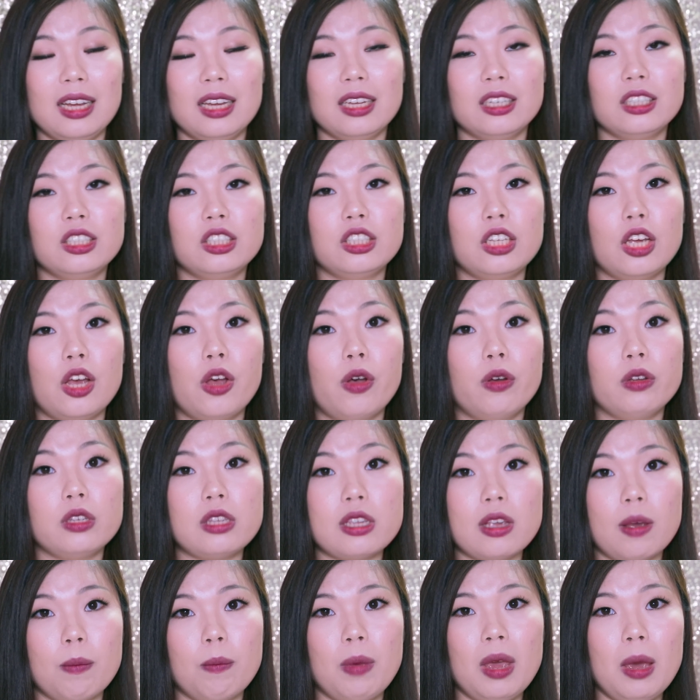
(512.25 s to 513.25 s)
So
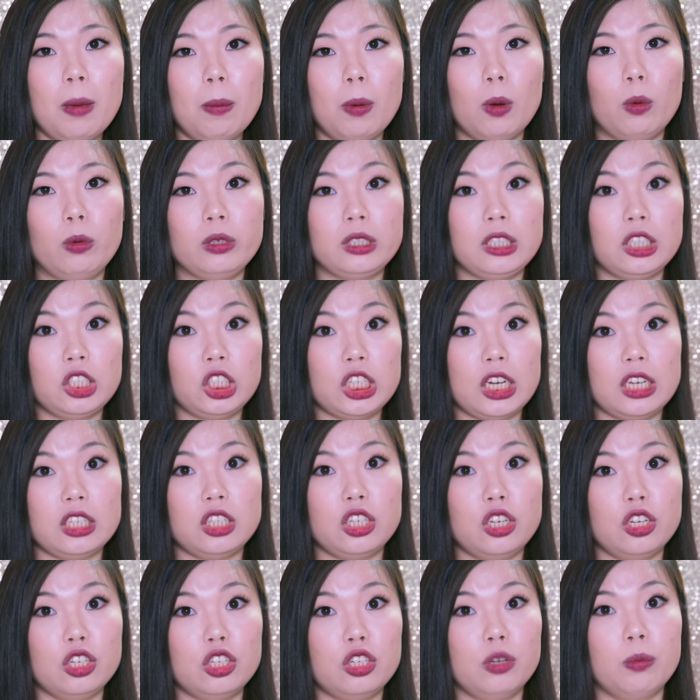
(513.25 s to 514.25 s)
some people would
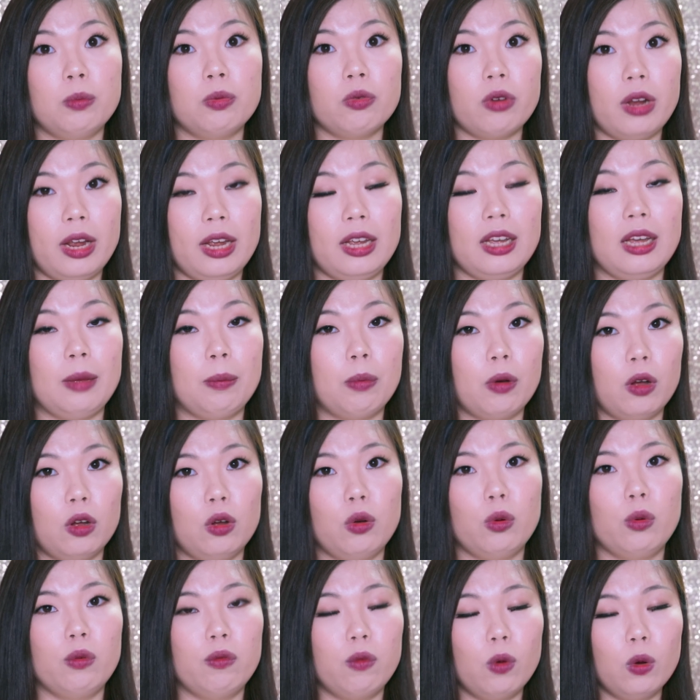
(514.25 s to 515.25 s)
suggest you to bring a
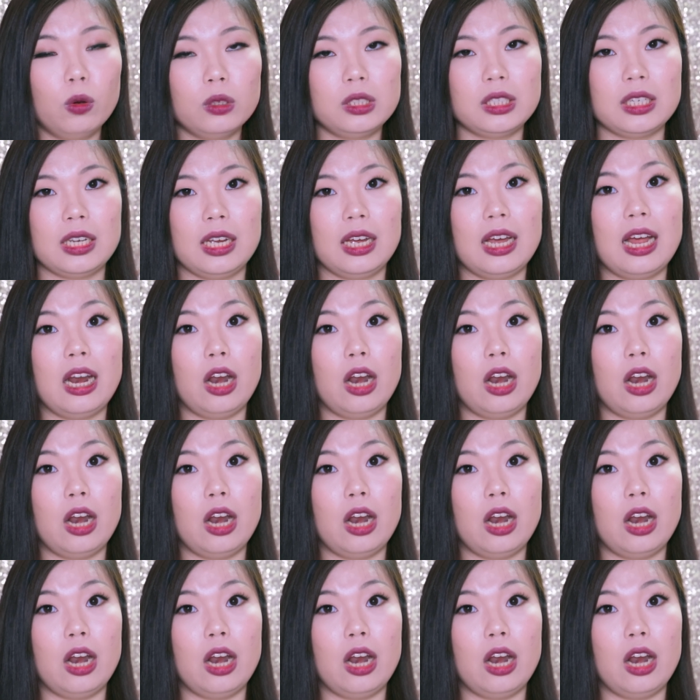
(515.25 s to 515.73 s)
bottle of water